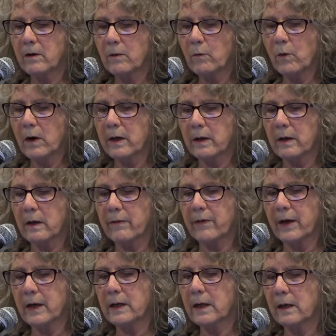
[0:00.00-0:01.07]
One,
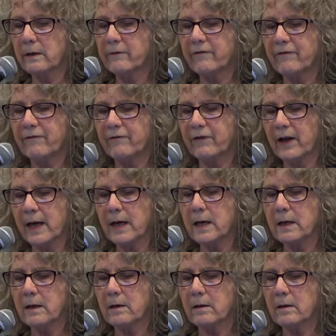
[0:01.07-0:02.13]
they
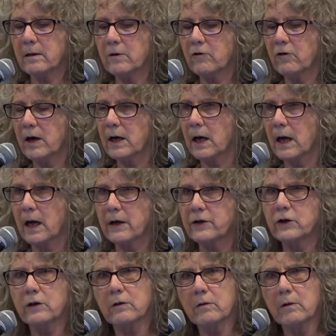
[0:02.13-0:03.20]
conflate
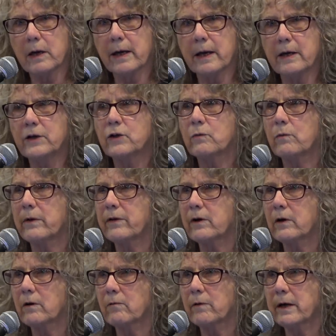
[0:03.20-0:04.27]
chronological age with
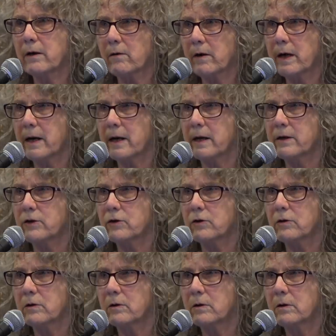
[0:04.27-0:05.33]
career
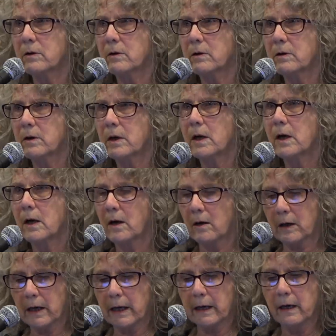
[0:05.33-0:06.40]
age.
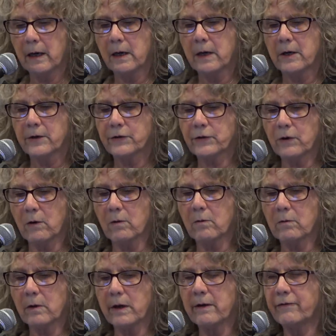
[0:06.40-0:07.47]
Okay,
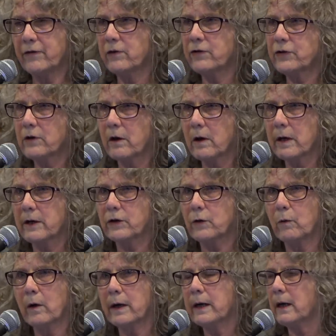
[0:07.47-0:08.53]
so if you start at
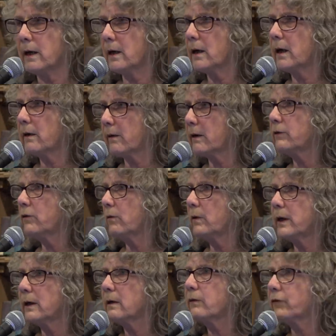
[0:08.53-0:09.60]
20 uh,
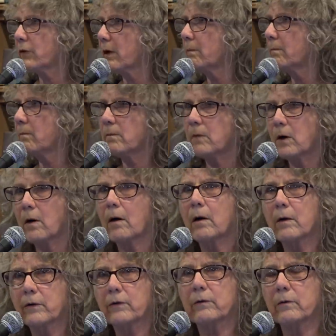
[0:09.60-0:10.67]
doing some
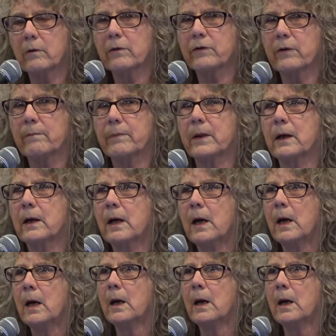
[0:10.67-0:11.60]
art or something,